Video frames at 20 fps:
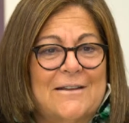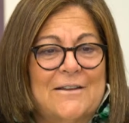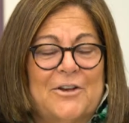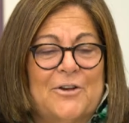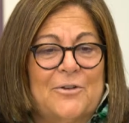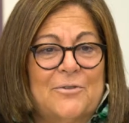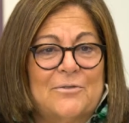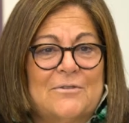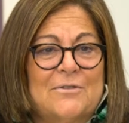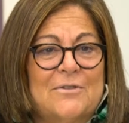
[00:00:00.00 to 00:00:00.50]

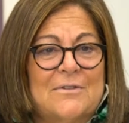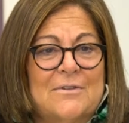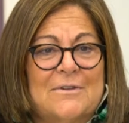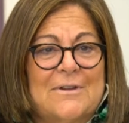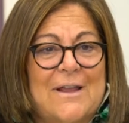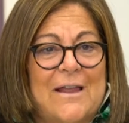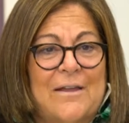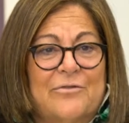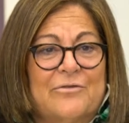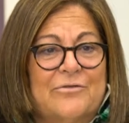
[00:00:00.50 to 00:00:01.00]
you know,
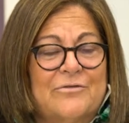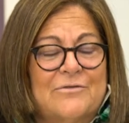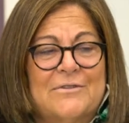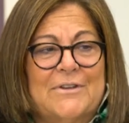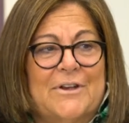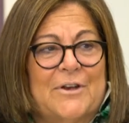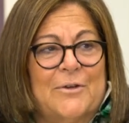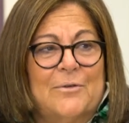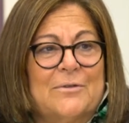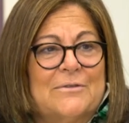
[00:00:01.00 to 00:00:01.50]
have,
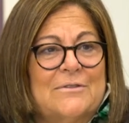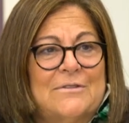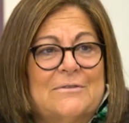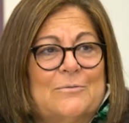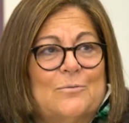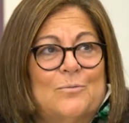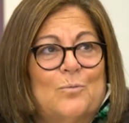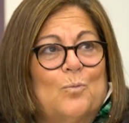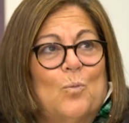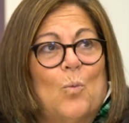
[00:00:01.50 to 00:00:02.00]
you know,
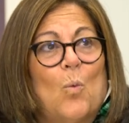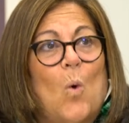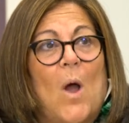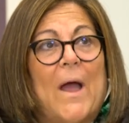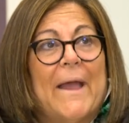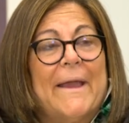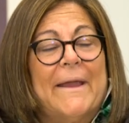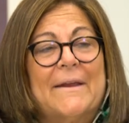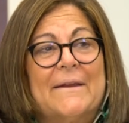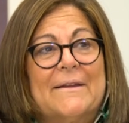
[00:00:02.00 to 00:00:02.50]

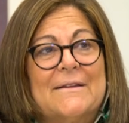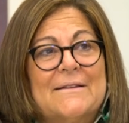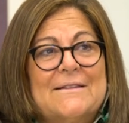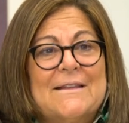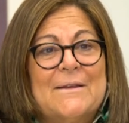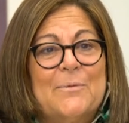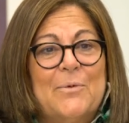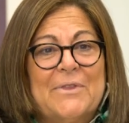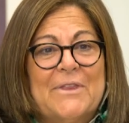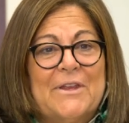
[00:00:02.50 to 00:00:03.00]
wine and
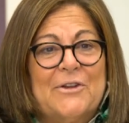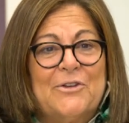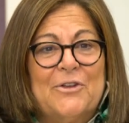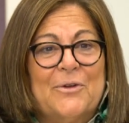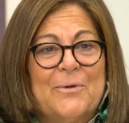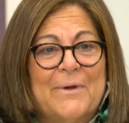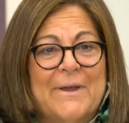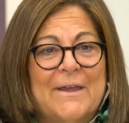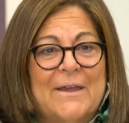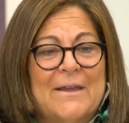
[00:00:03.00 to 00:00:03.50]
see what they're
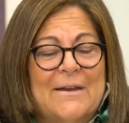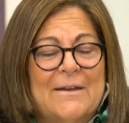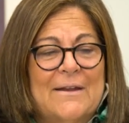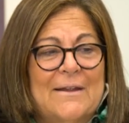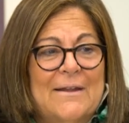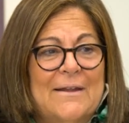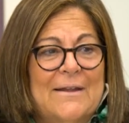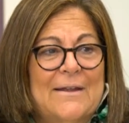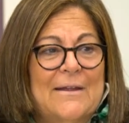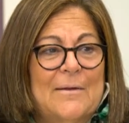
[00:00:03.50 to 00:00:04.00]
doing. And
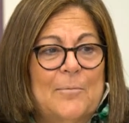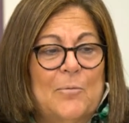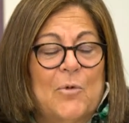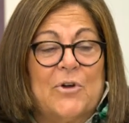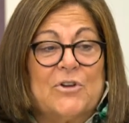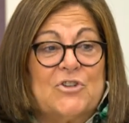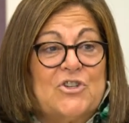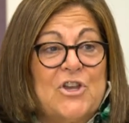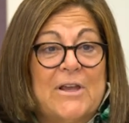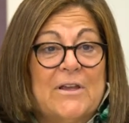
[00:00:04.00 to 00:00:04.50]

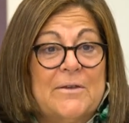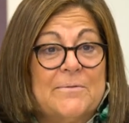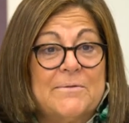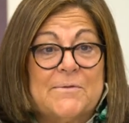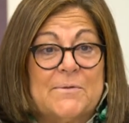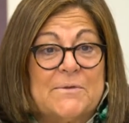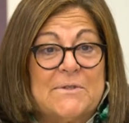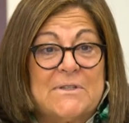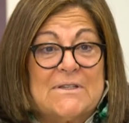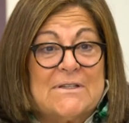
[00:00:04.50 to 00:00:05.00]
Marc
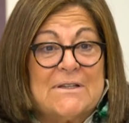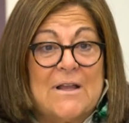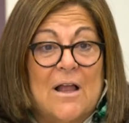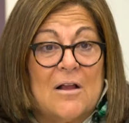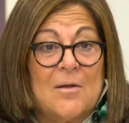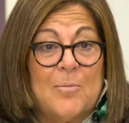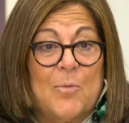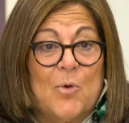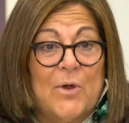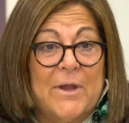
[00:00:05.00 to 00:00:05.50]
Jacobs was a
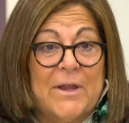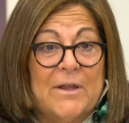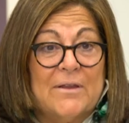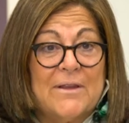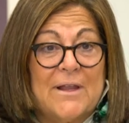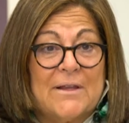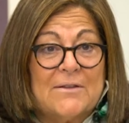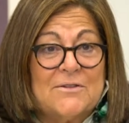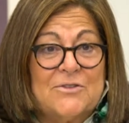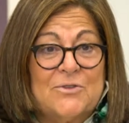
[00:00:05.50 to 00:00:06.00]
stock boy
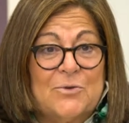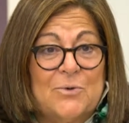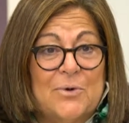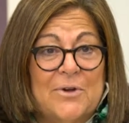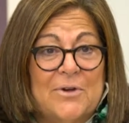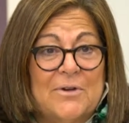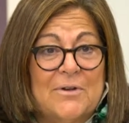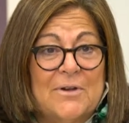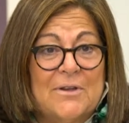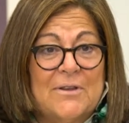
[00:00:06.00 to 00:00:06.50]
in that
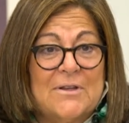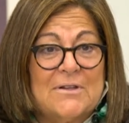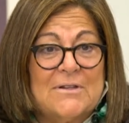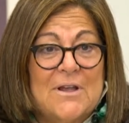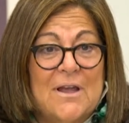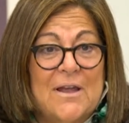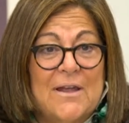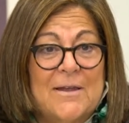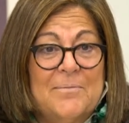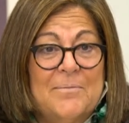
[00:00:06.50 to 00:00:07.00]
store at the
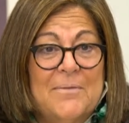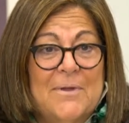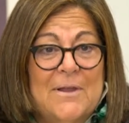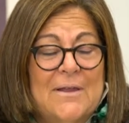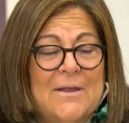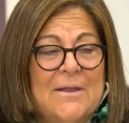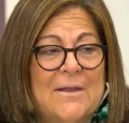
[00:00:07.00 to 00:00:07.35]
time.